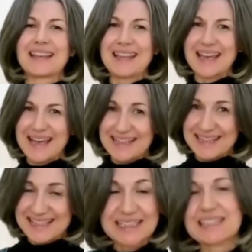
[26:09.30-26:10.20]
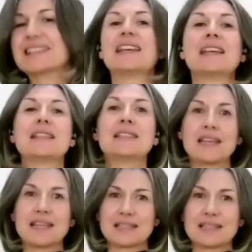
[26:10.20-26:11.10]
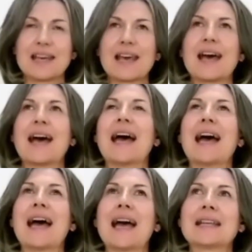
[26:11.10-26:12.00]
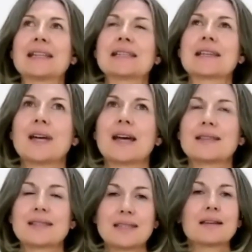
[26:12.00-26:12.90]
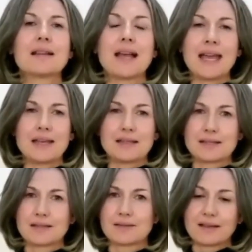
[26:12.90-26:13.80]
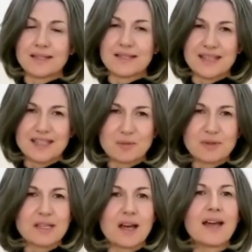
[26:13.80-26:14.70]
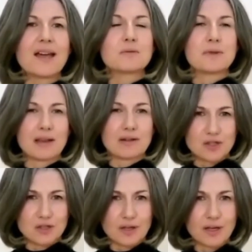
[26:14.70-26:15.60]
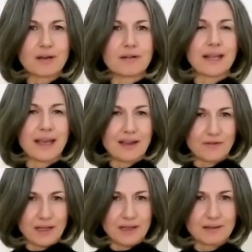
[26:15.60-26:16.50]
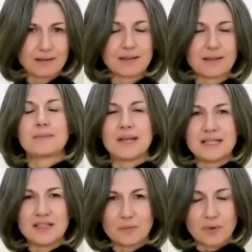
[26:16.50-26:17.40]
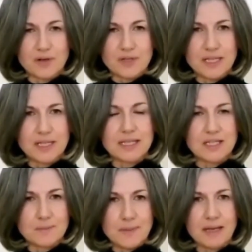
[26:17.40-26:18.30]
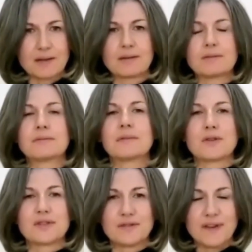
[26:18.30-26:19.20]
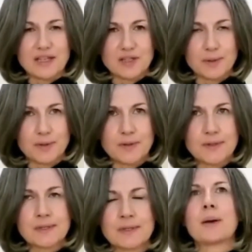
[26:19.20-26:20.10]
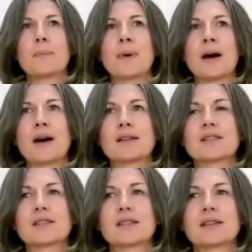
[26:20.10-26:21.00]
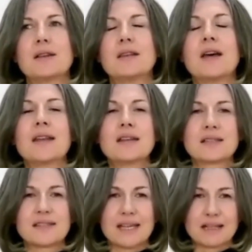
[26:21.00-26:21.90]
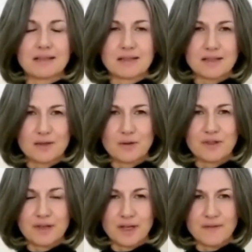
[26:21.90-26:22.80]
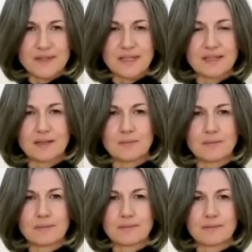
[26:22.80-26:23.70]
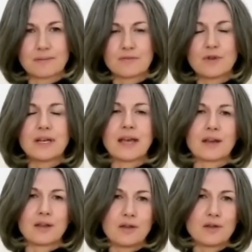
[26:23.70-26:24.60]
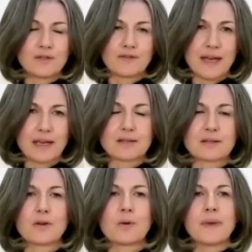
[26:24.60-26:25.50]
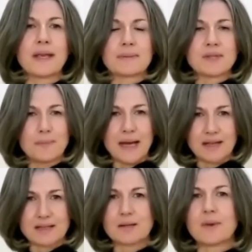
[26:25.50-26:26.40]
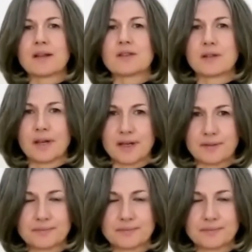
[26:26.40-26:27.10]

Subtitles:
Yes, it did. And I still ate a sensible diet without sugar and caffeine, plenty of protein at each meal, lots of vegetables. But learning to settle and soothe the nervous system really had a huge effect on being able to balance the blood sugar.